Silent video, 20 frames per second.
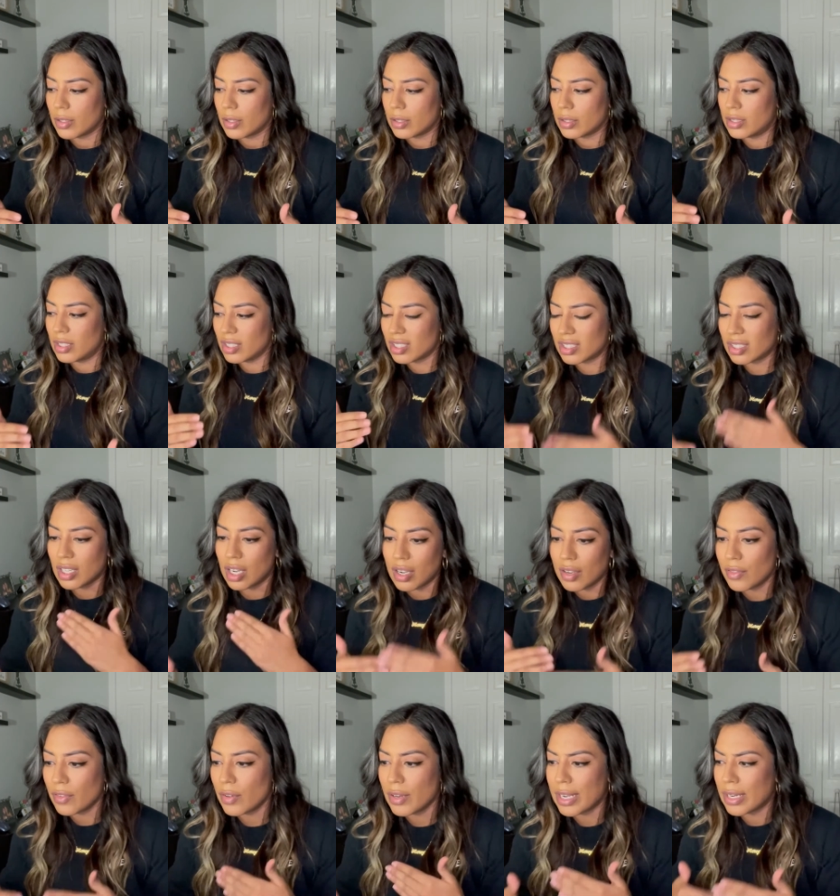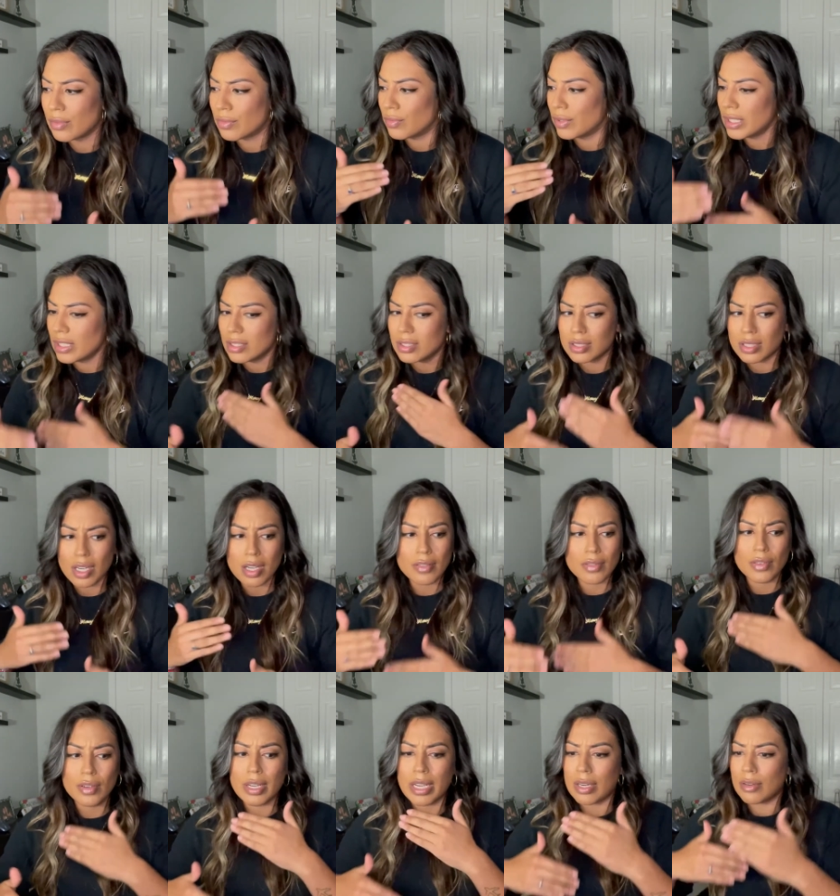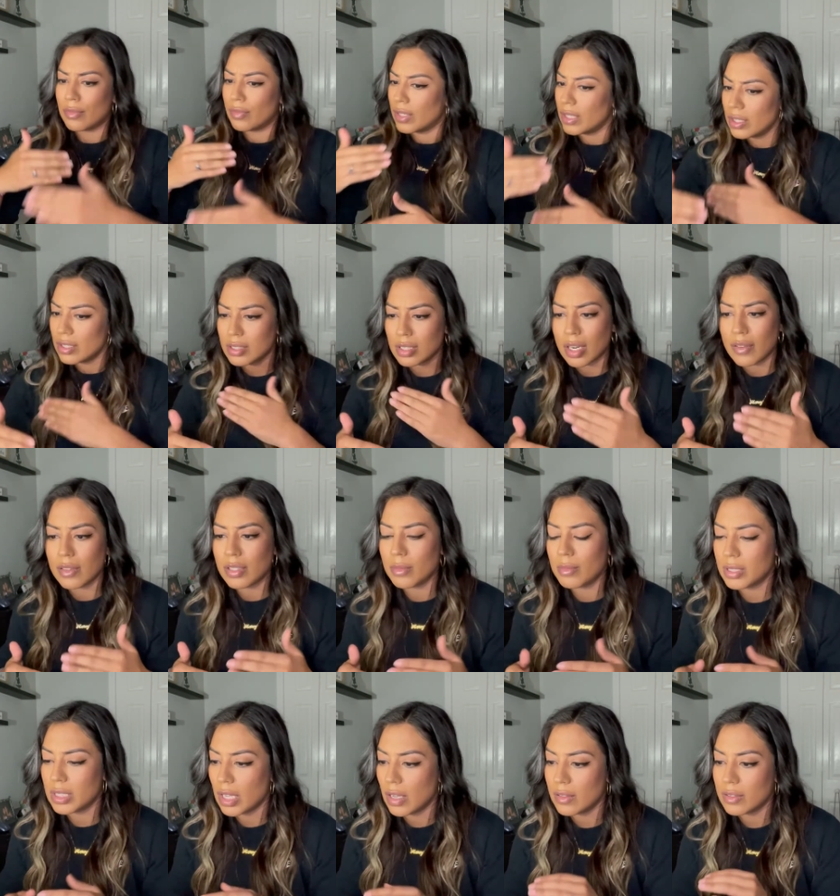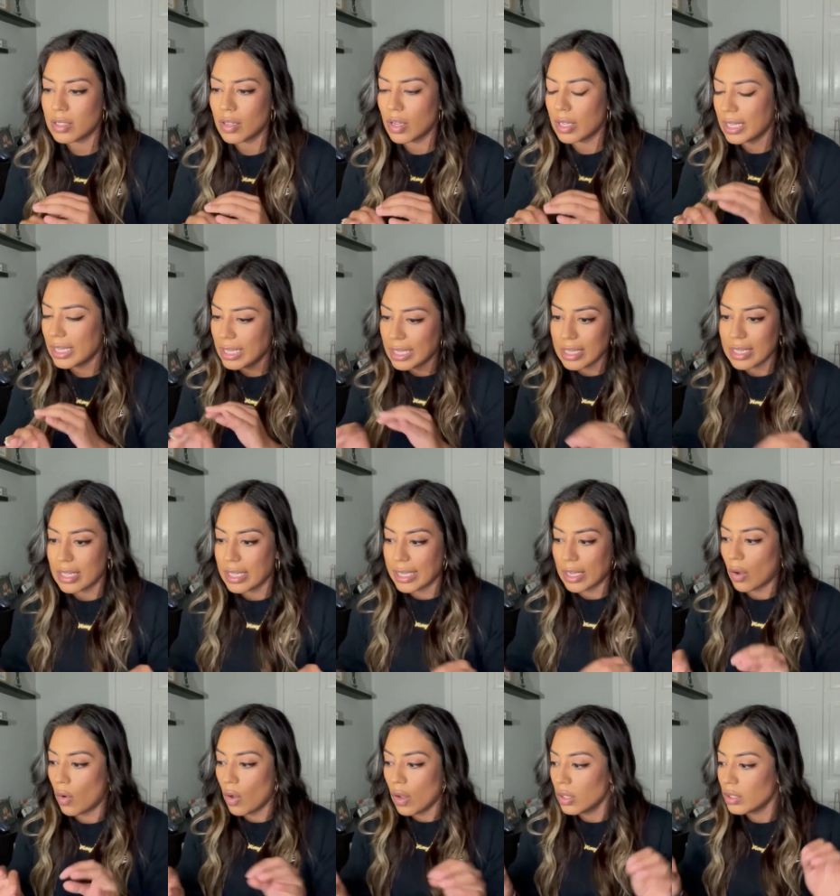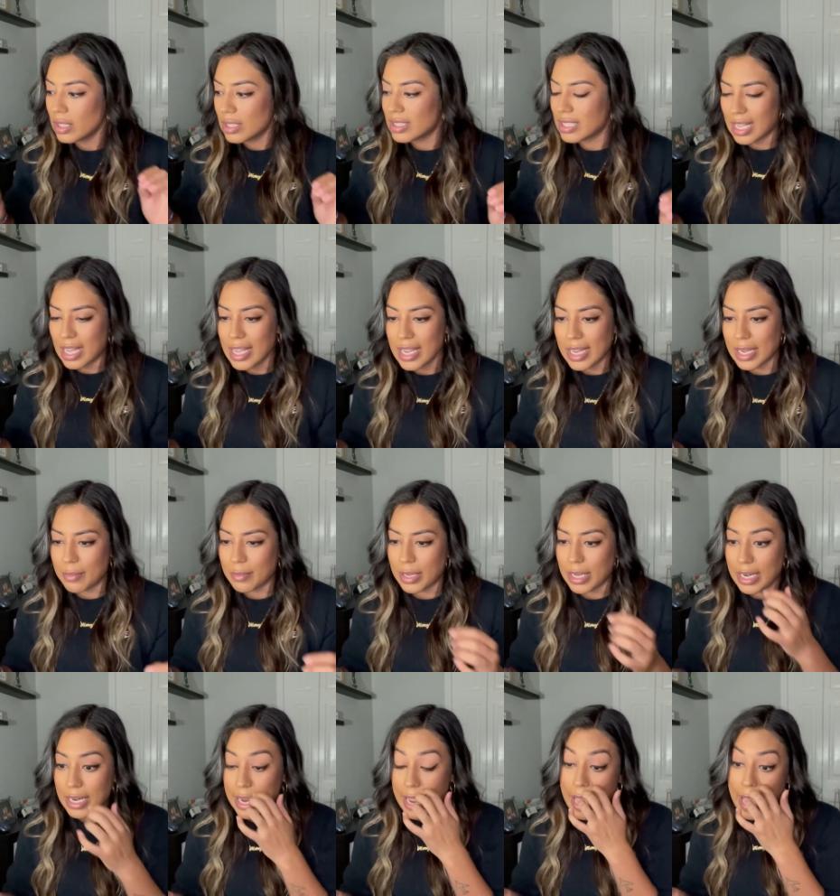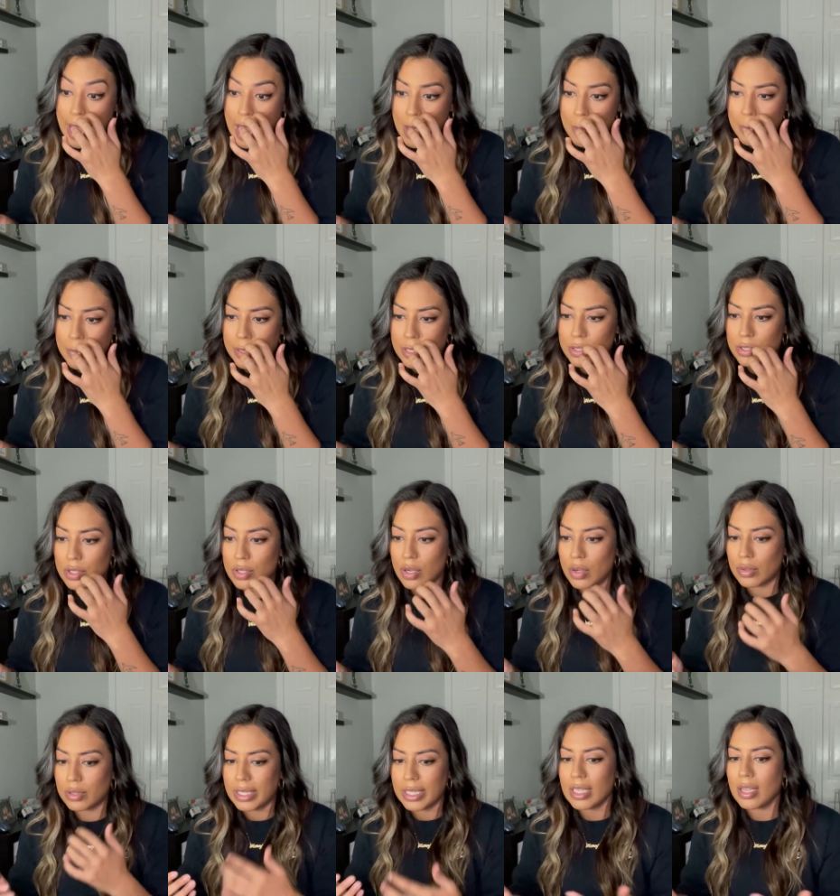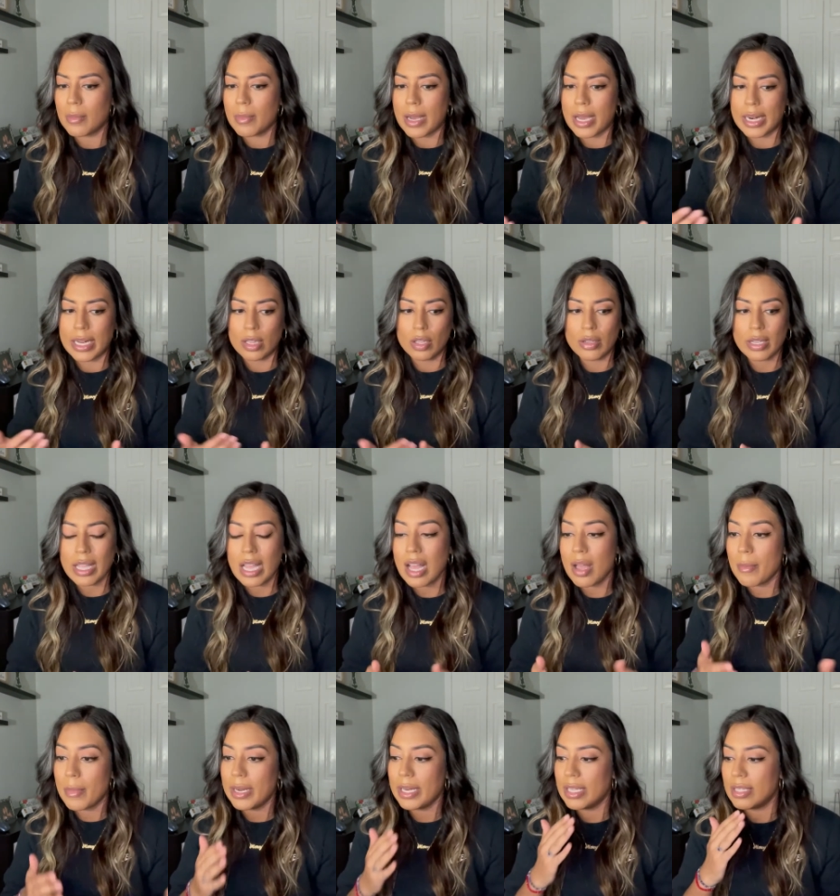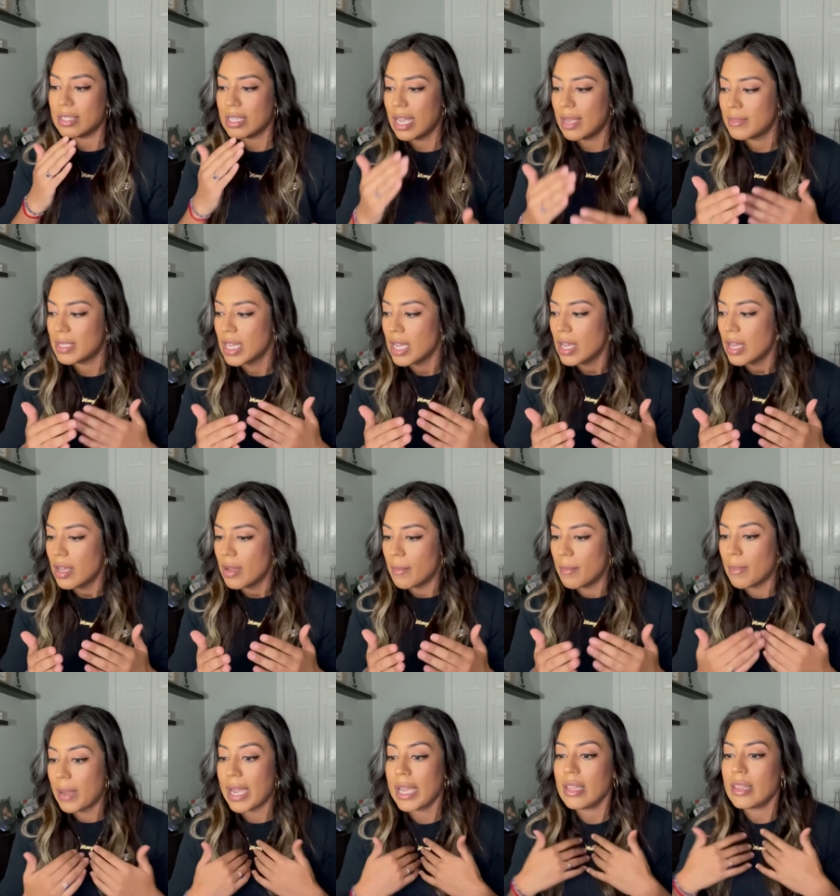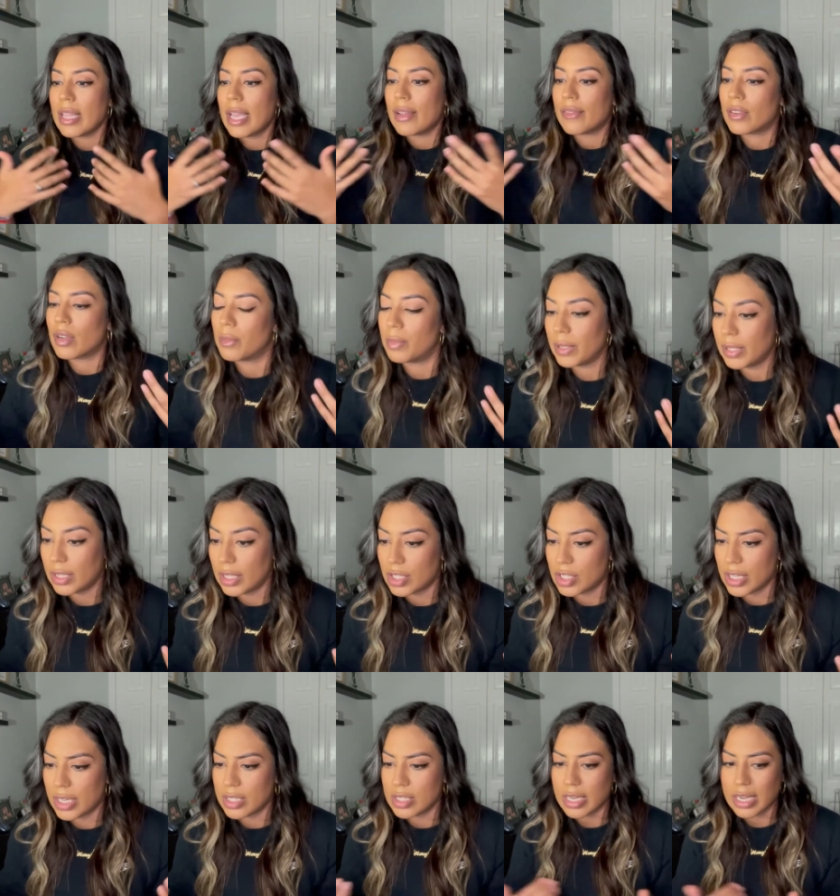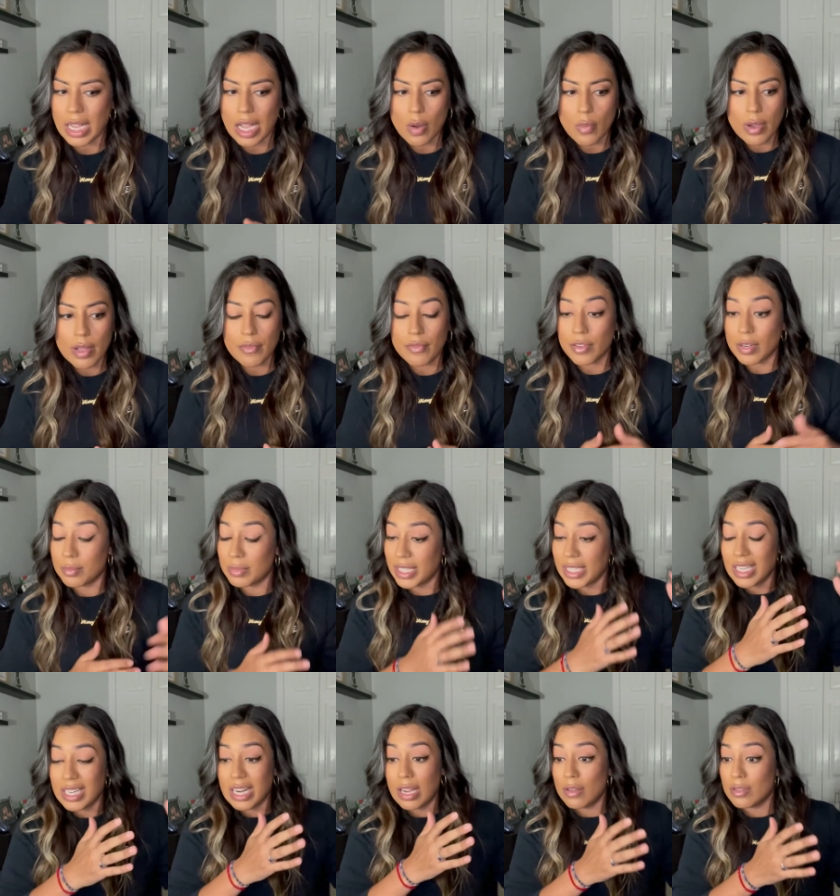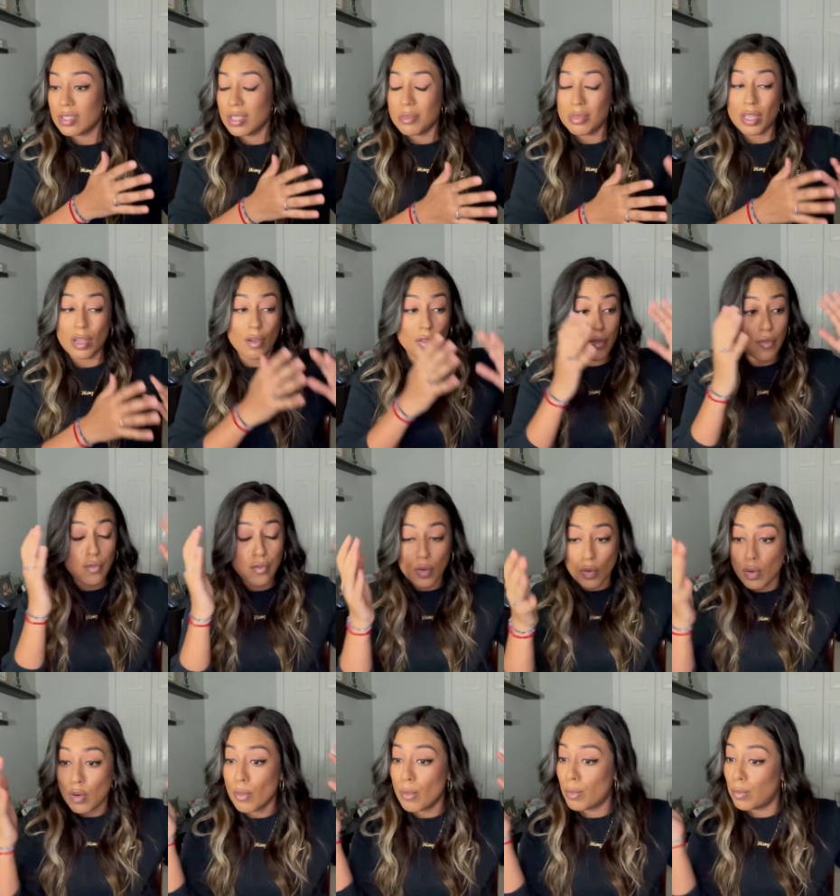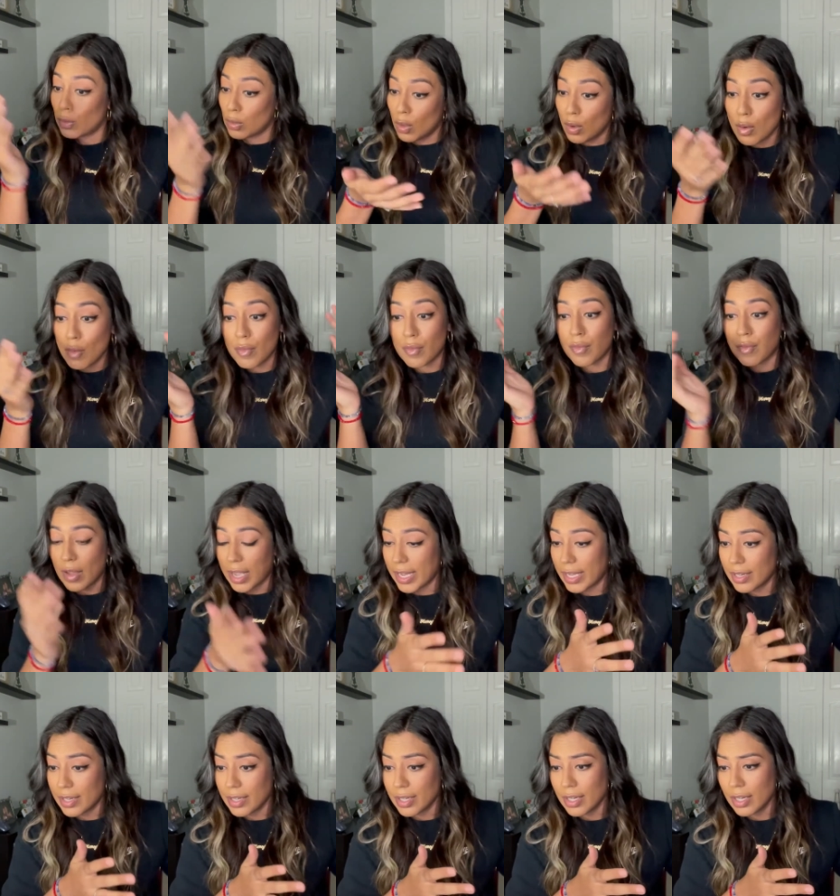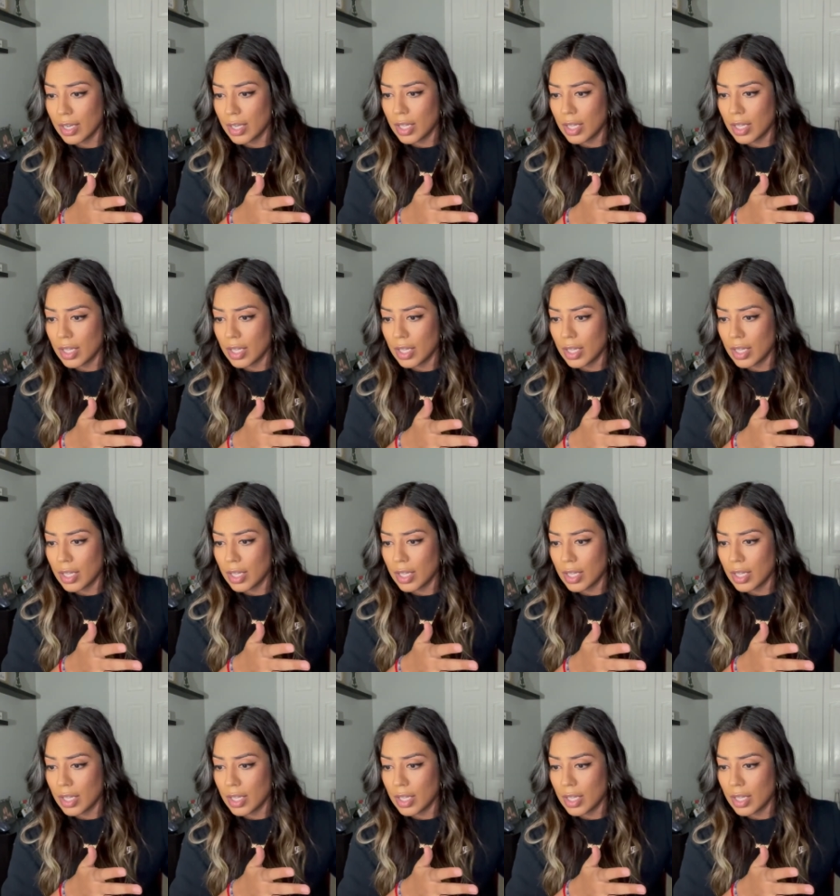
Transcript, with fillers: discover and rediscover and rediscover themselves in like all the time and it happens you know think about it look at how many times my life completely changed like i went from thinking i was gonna be a full-blown fighter